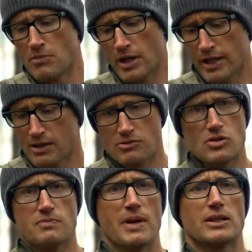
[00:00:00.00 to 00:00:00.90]
again,
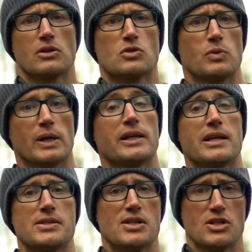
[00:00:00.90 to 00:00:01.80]
just make those quick,
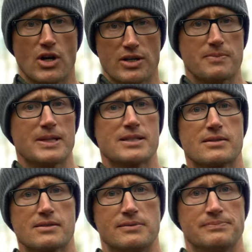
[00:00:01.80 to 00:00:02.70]
easy
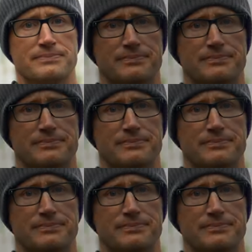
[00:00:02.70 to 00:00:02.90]
adjustments.